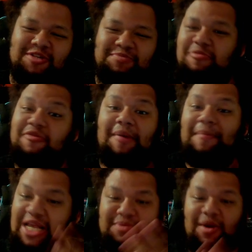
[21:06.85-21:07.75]
but with a
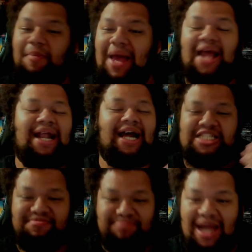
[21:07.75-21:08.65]
baseball bat and not a
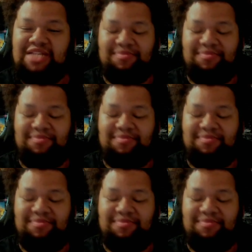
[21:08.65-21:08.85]
spiked